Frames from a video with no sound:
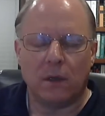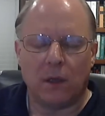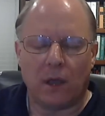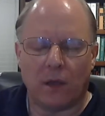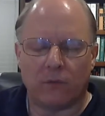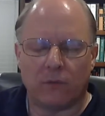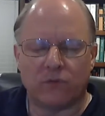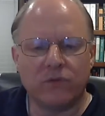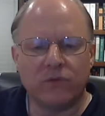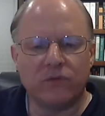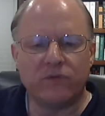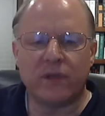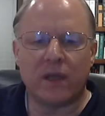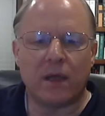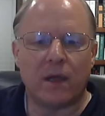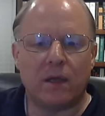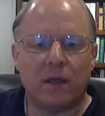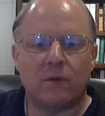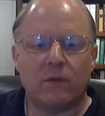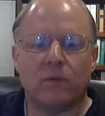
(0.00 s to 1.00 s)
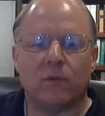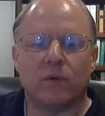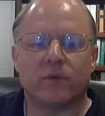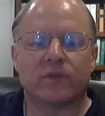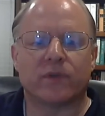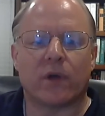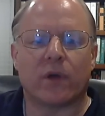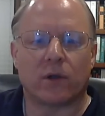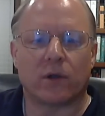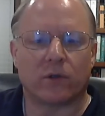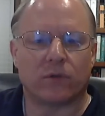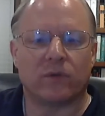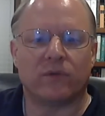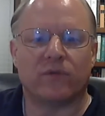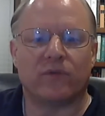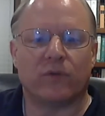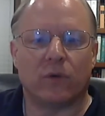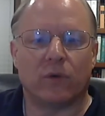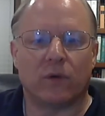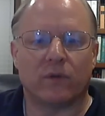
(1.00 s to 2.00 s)
And Renouvier was arguing
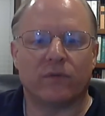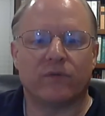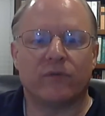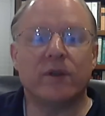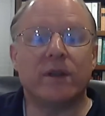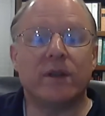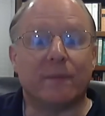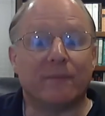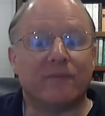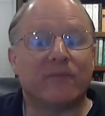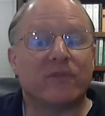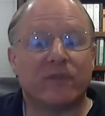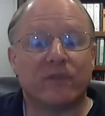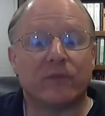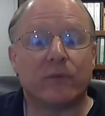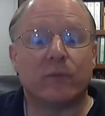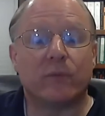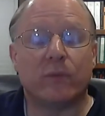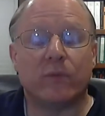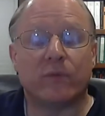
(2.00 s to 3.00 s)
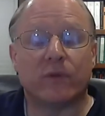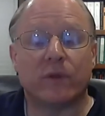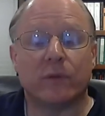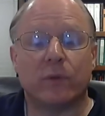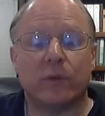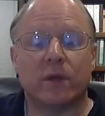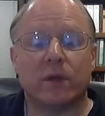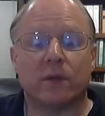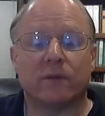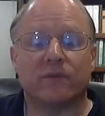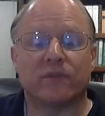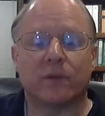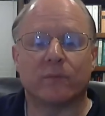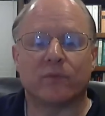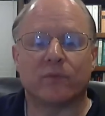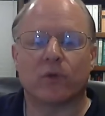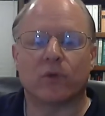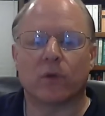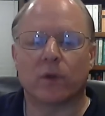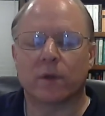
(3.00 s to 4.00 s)
for freedom, free will of some
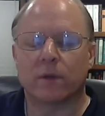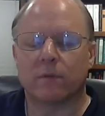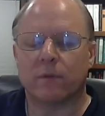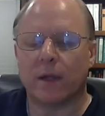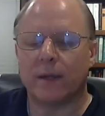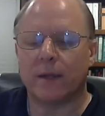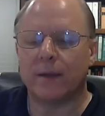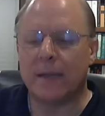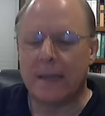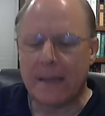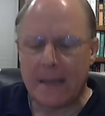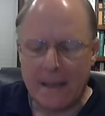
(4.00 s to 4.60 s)
sort, right?